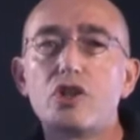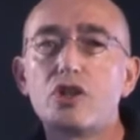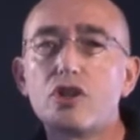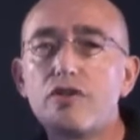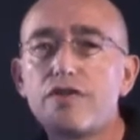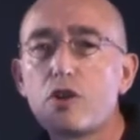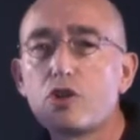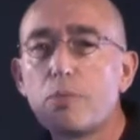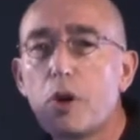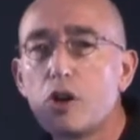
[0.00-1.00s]
into the
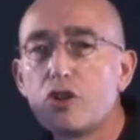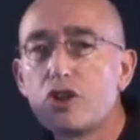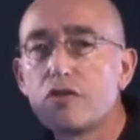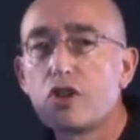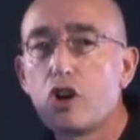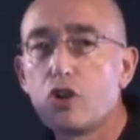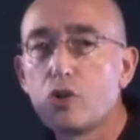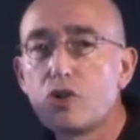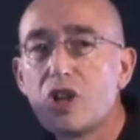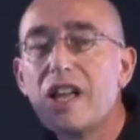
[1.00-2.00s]
photobiology of
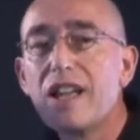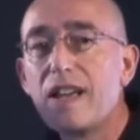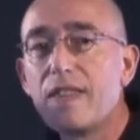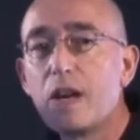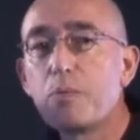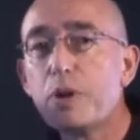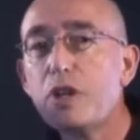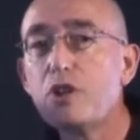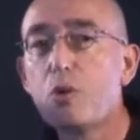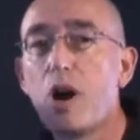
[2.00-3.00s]
corals and their
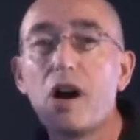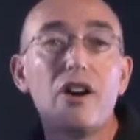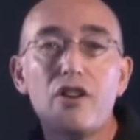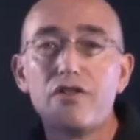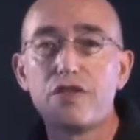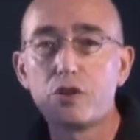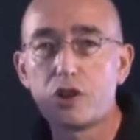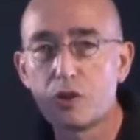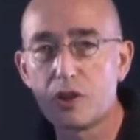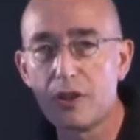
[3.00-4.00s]
PUR
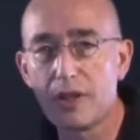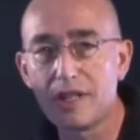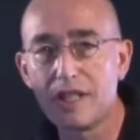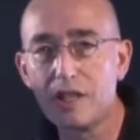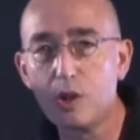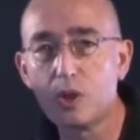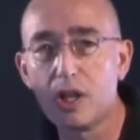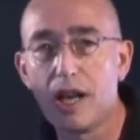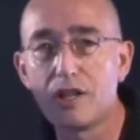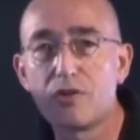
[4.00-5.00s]
photosynthetic
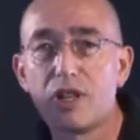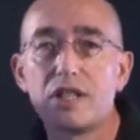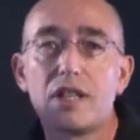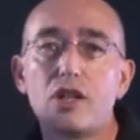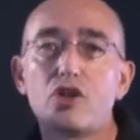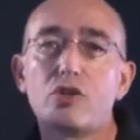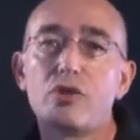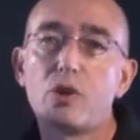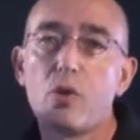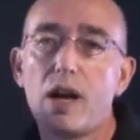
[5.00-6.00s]
utilized radiation
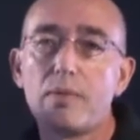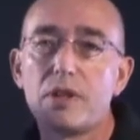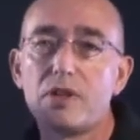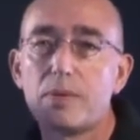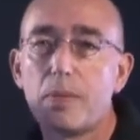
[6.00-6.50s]
requirements.